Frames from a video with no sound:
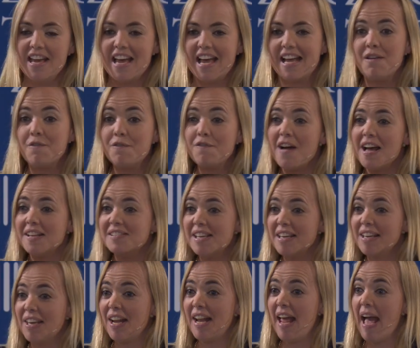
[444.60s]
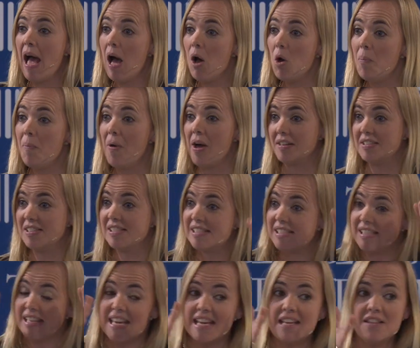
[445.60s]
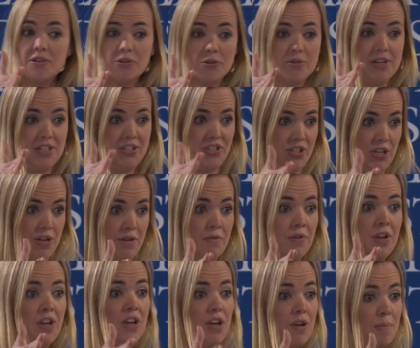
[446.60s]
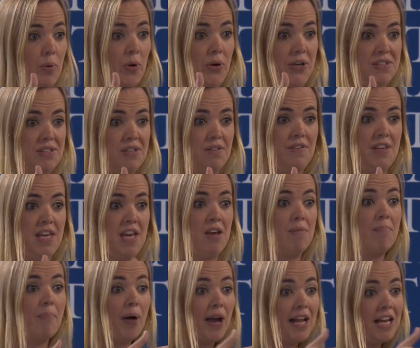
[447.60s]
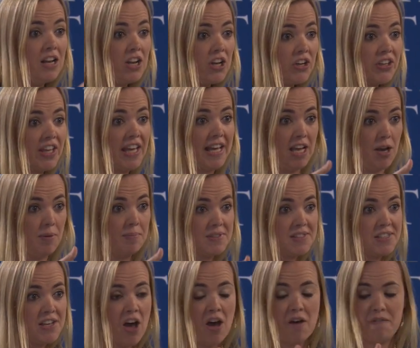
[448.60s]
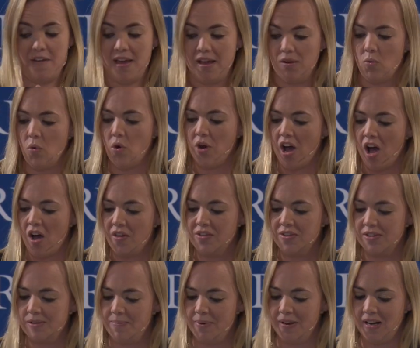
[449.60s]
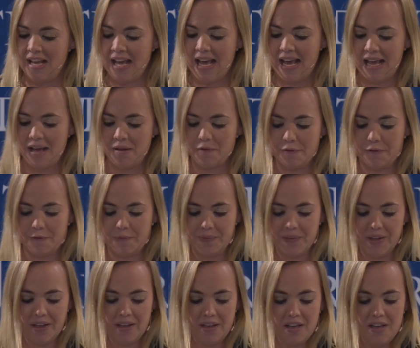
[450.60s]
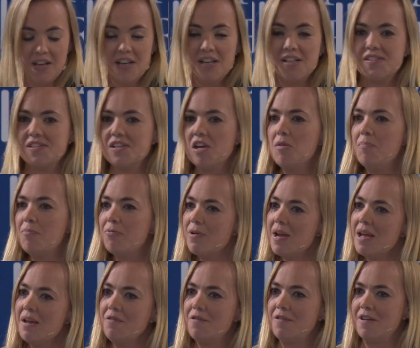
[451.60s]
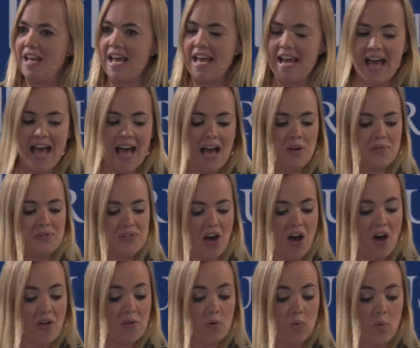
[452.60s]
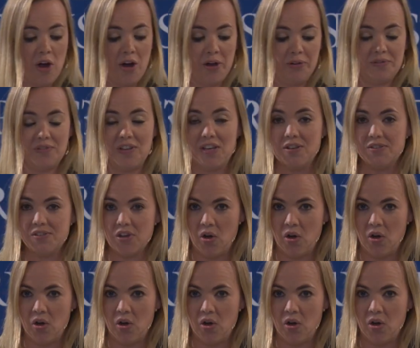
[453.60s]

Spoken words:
And in fact, it can help us see the Christian point of view by looking, observing what others believe. So briefly, how do other worldviews